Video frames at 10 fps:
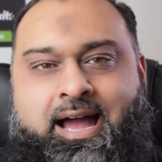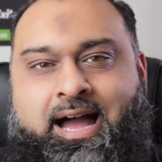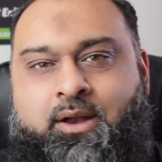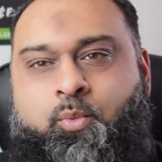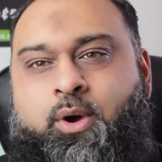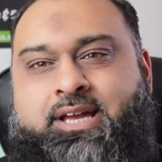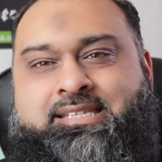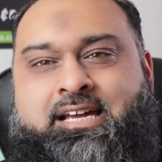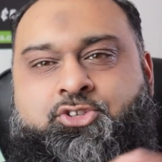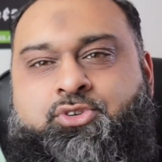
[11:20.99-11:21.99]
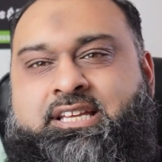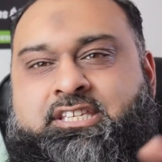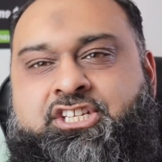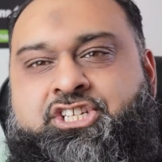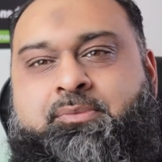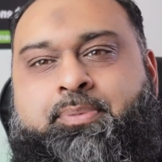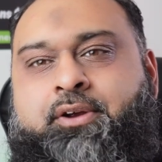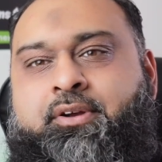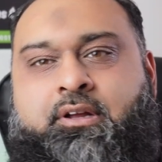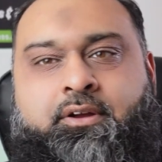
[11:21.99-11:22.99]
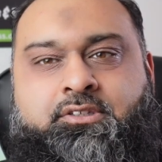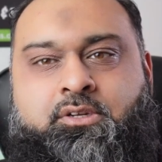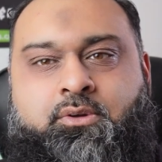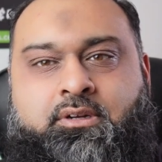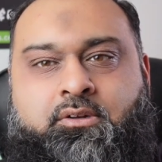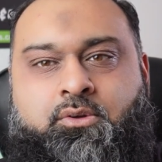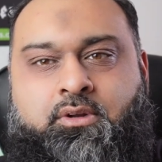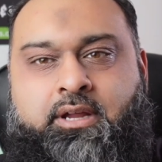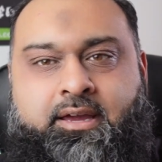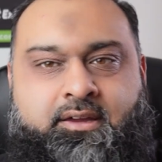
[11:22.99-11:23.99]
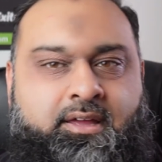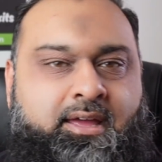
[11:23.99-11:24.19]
And what is that transition period going to look like?